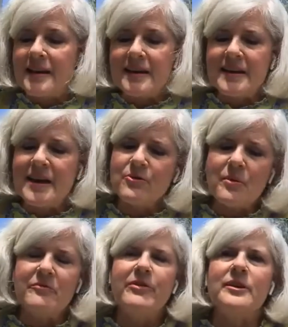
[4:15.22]
and and he
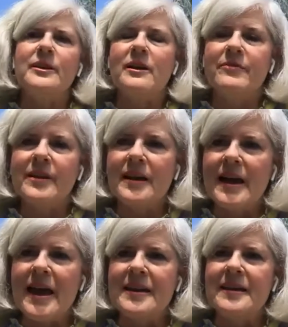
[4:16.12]
grew up in
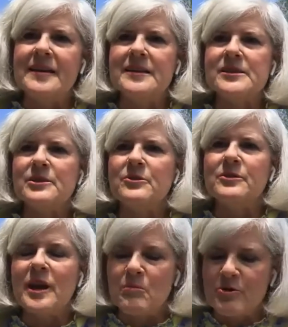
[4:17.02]
Philadelphia, and in his
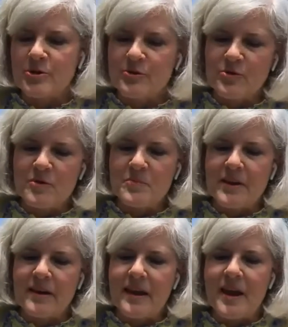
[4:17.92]
little neighborhood group,
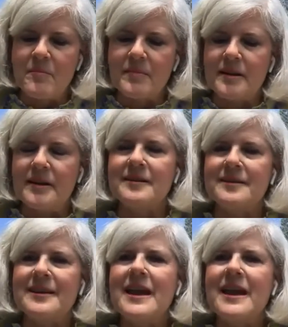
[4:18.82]
they came uh,